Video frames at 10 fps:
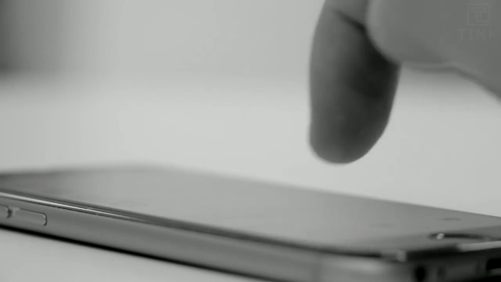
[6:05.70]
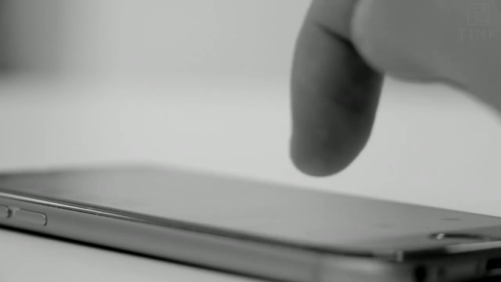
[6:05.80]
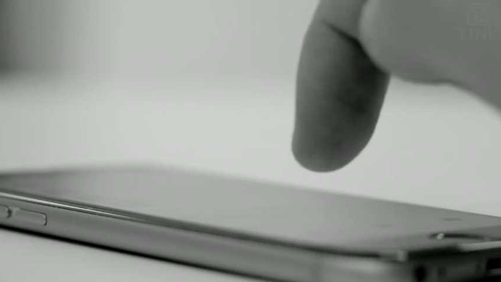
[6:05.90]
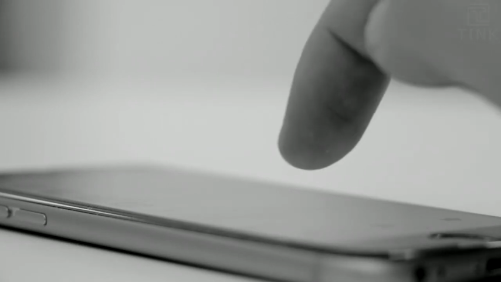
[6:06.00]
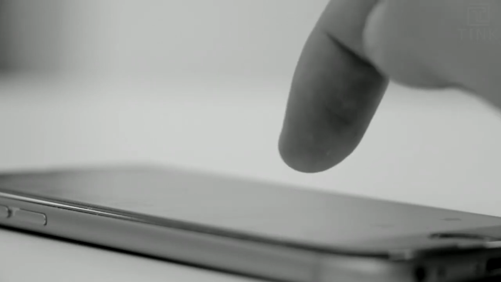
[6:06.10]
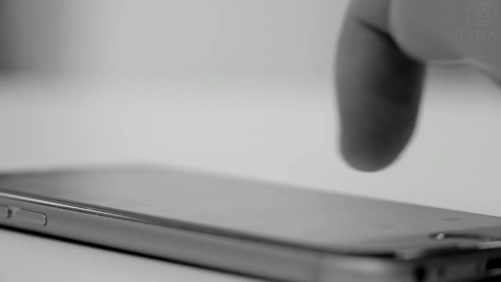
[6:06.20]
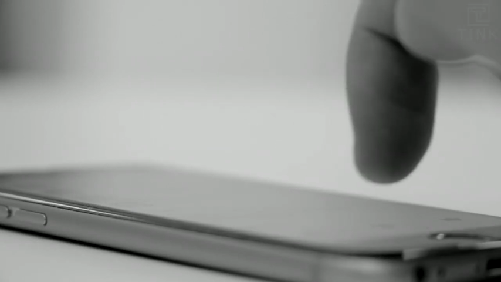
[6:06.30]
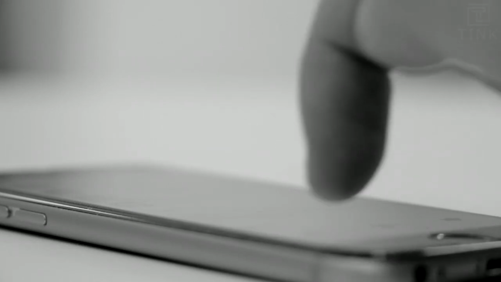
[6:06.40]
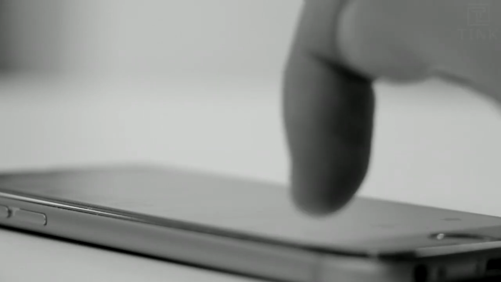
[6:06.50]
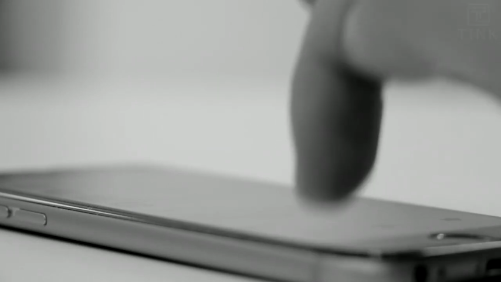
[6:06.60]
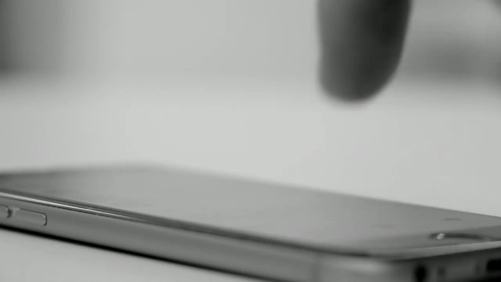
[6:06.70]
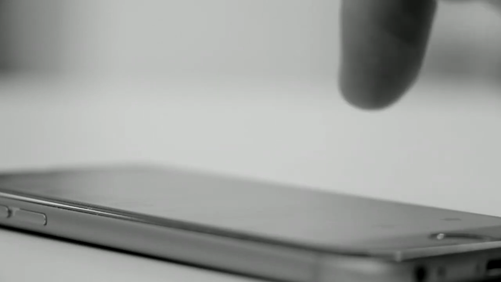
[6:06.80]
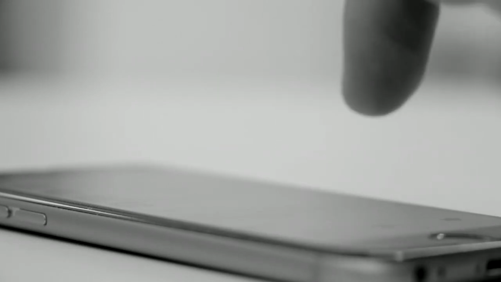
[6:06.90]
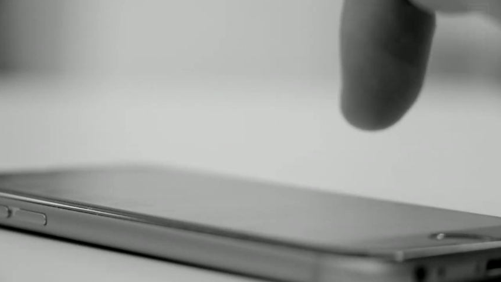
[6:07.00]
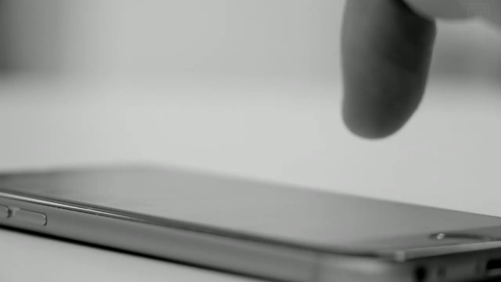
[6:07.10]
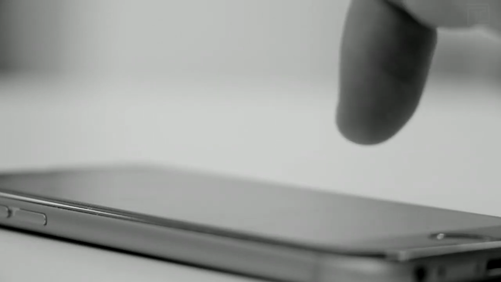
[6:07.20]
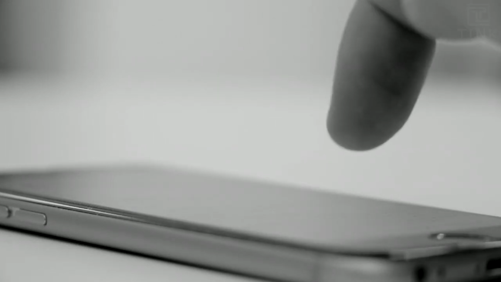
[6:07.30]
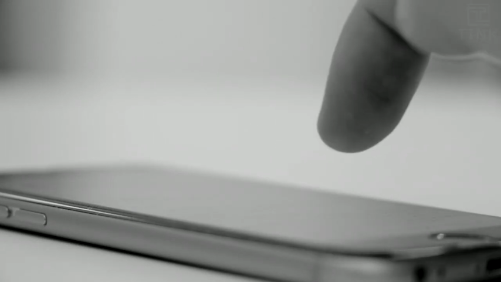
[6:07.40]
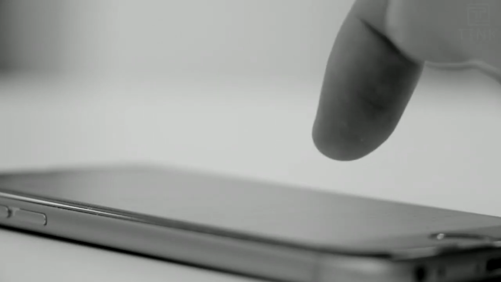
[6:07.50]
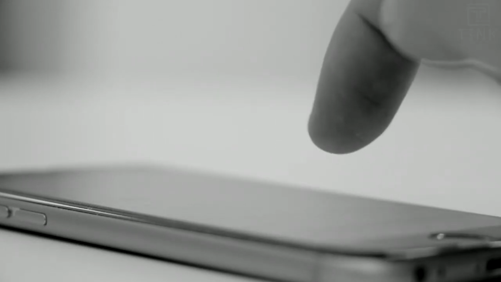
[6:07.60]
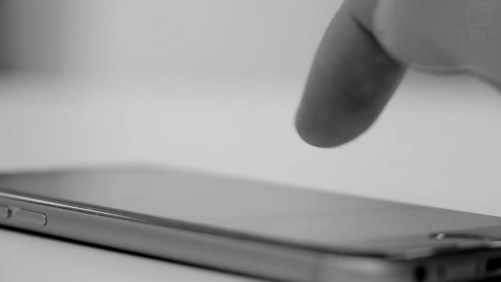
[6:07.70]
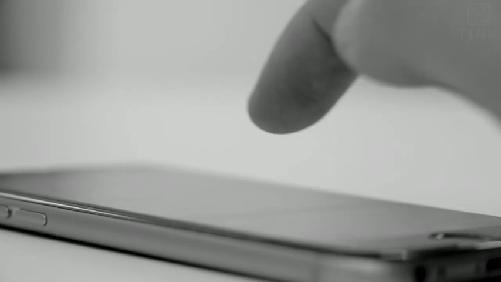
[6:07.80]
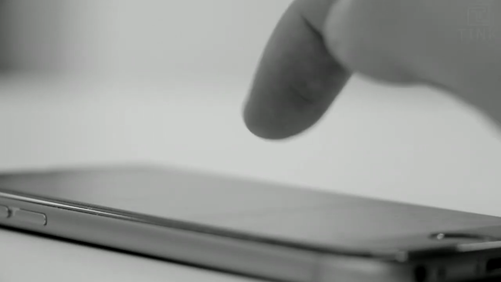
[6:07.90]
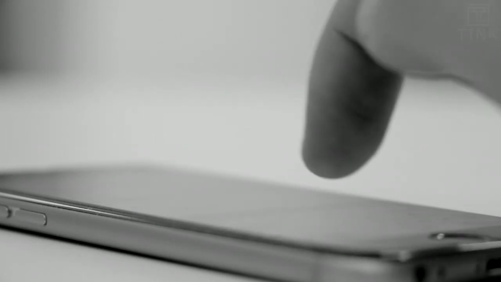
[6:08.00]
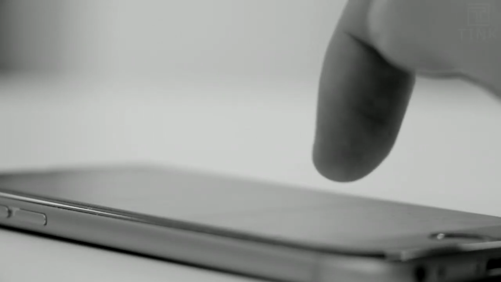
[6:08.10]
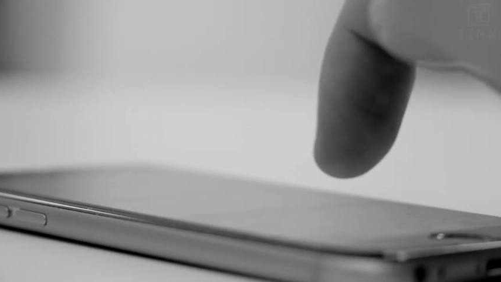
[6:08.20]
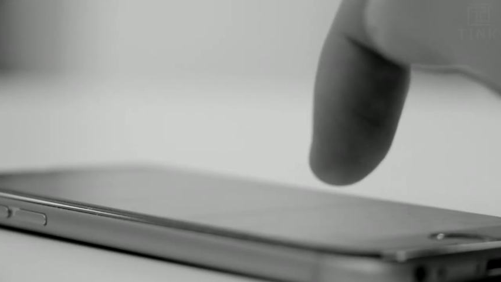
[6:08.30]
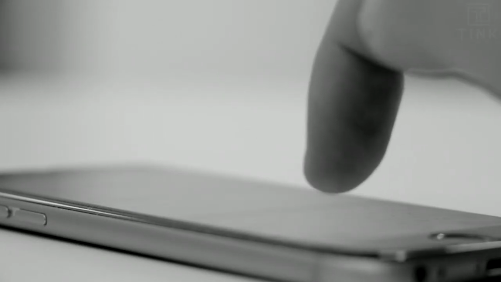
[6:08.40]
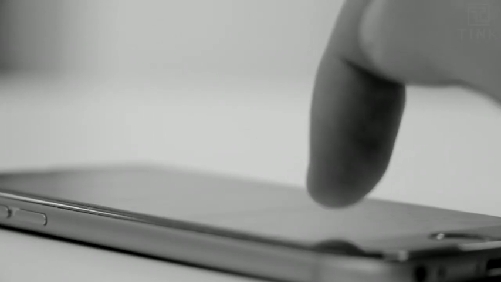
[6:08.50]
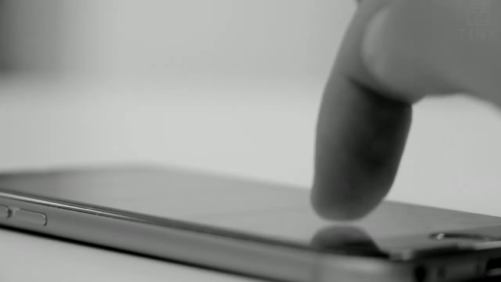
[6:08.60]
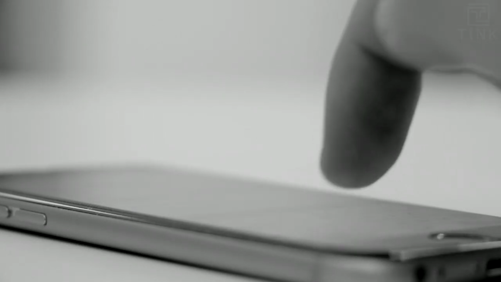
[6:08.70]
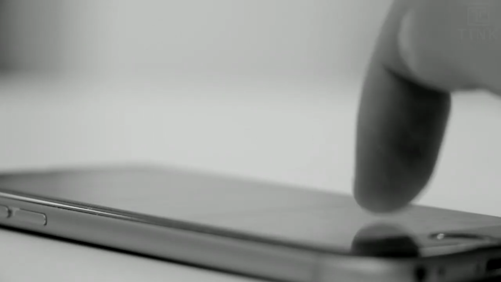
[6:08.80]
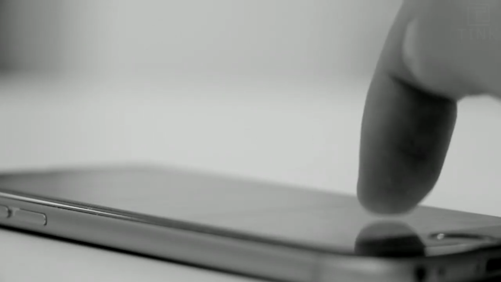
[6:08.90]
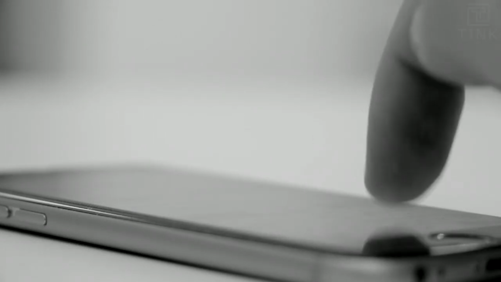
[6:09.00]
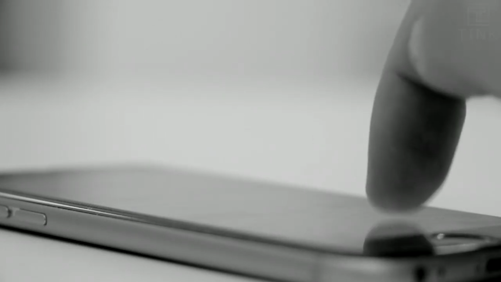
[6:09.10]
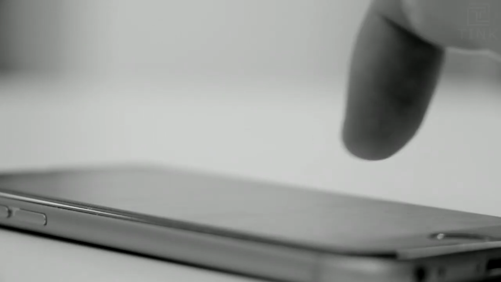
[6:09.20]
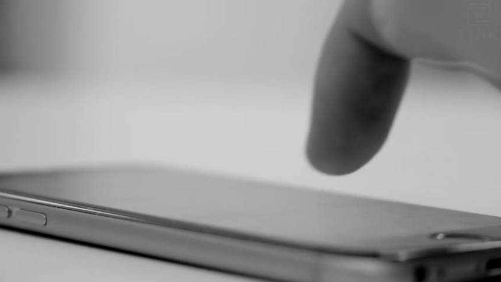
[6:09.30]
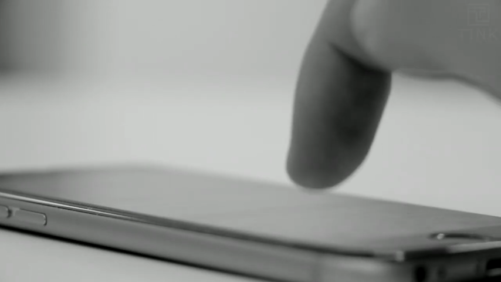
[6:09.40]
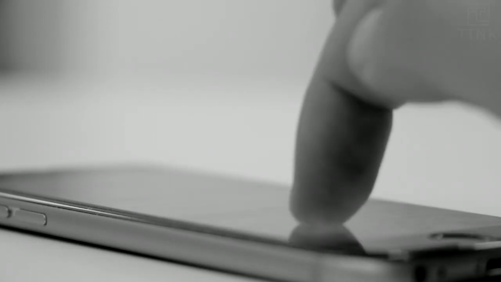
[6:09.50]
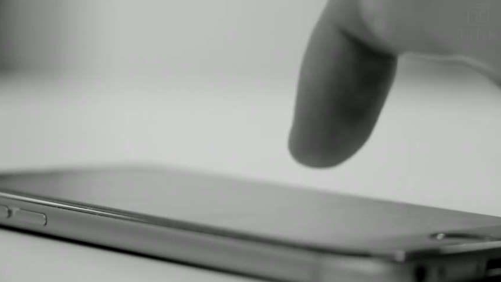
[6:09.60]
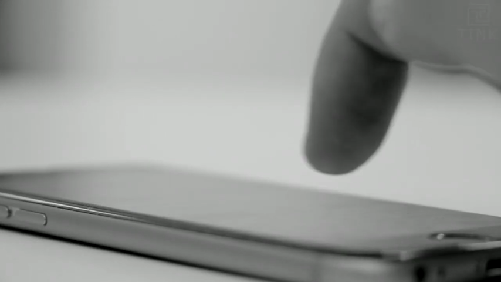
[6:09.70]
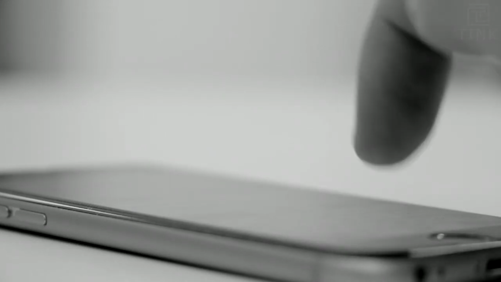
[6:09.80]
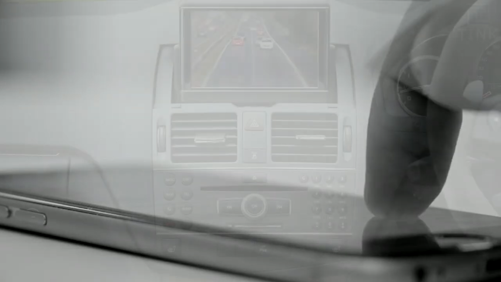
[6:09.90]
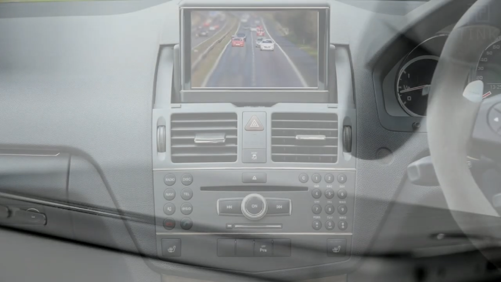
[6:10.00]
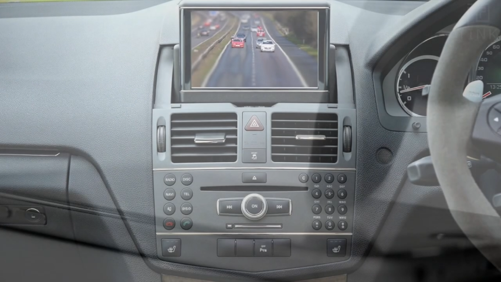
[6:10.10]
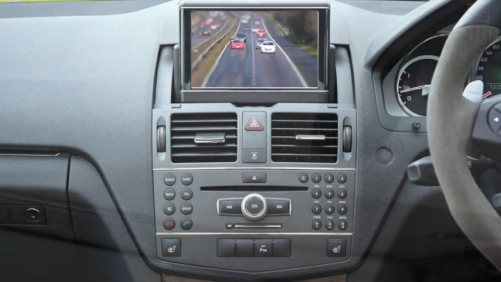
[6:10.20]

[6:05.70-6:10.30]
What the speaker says: (no speaker visible)